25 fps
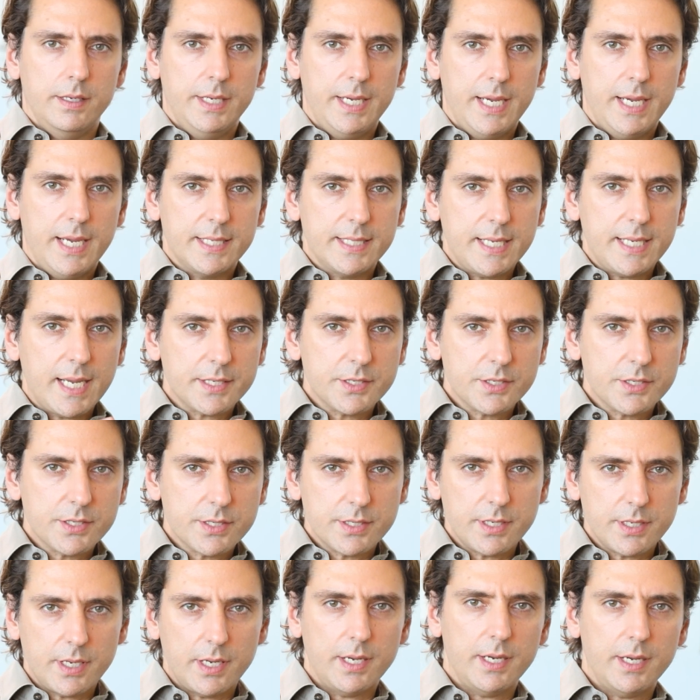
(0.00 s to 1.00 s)
Yeah,
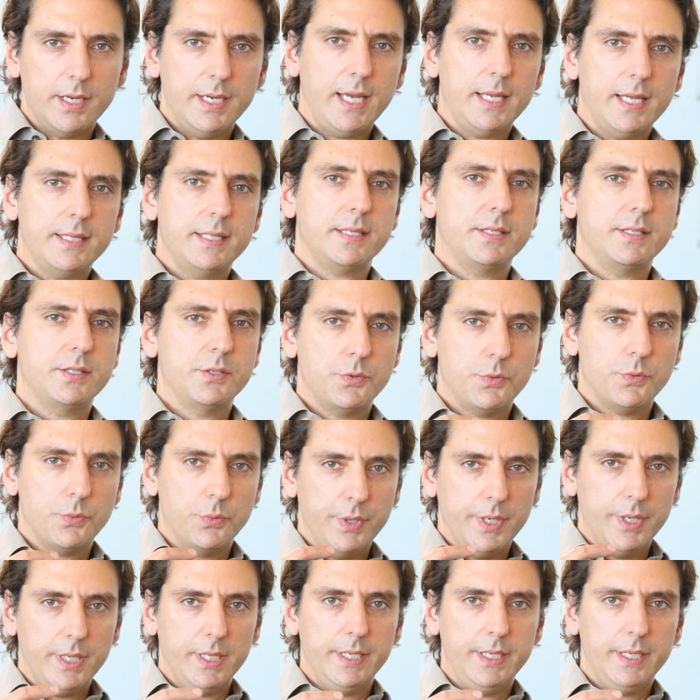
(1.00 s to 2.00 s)
that's
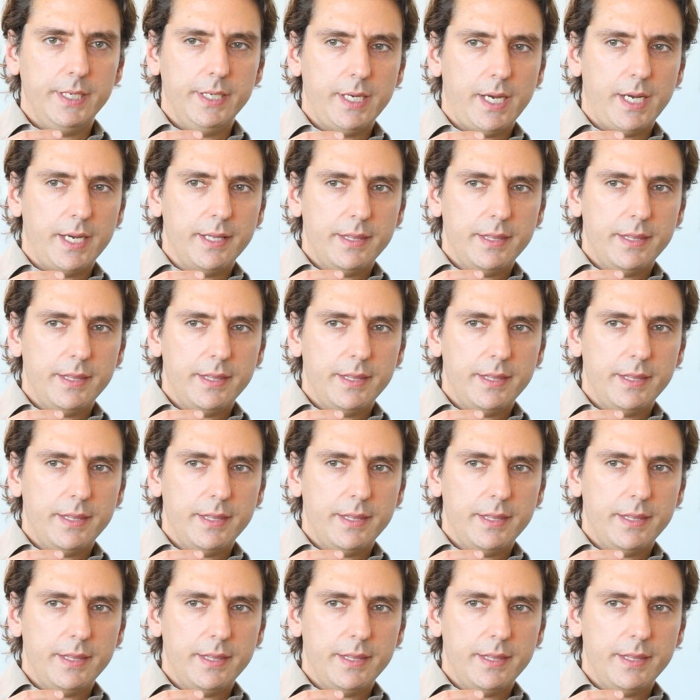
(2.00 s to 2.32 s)
really,